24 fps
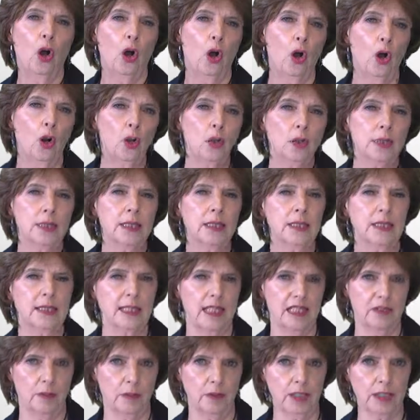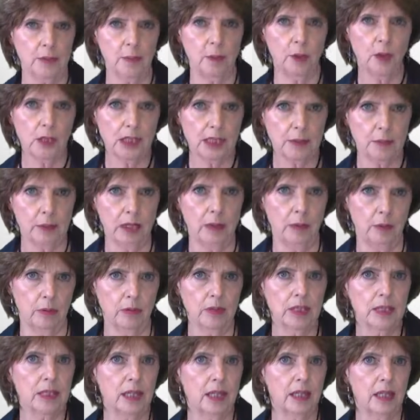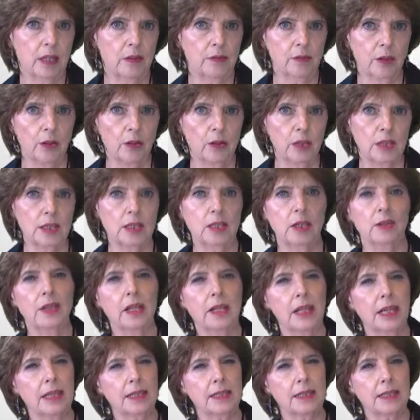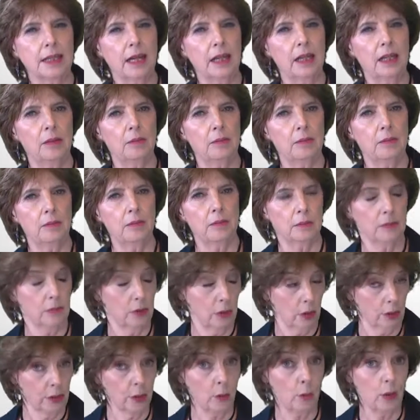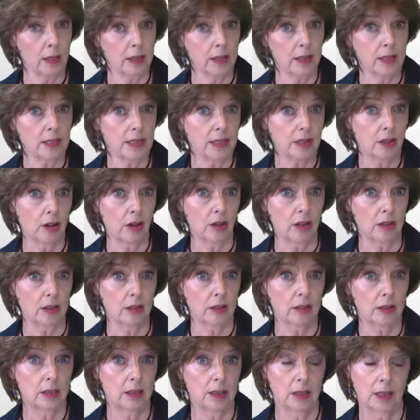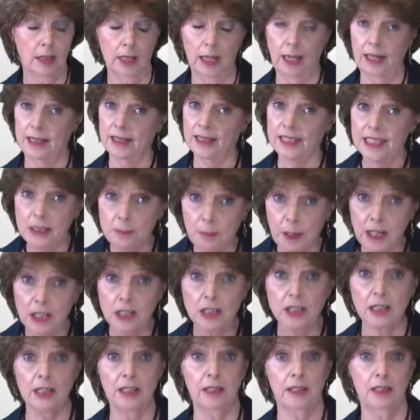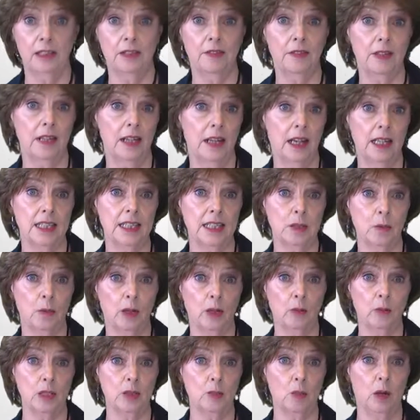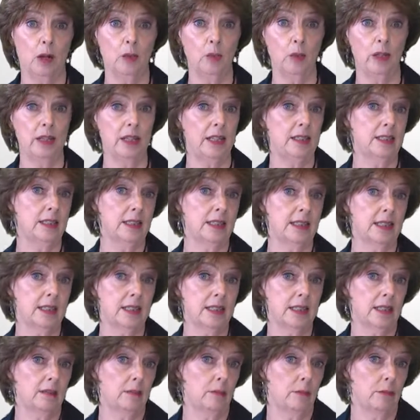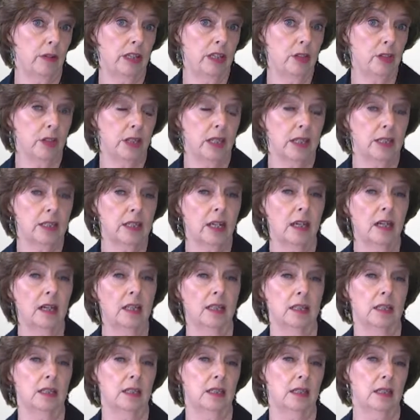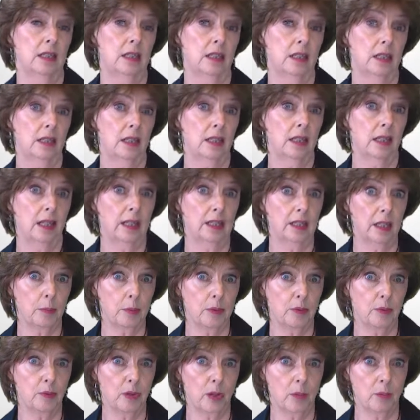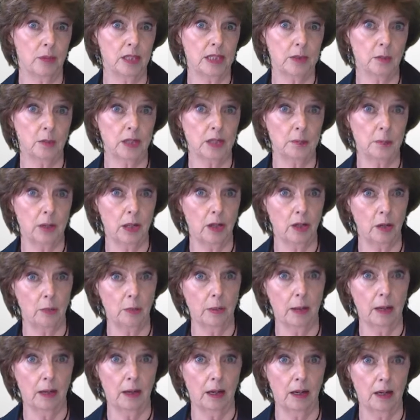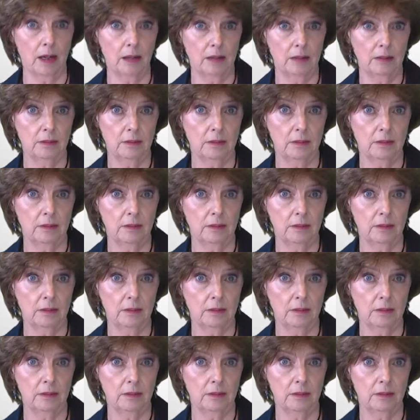All successful sports people say they're focused on the next game, not the one that's gone, and especially if the last one was one where they didn't reach their target and their performance was below par.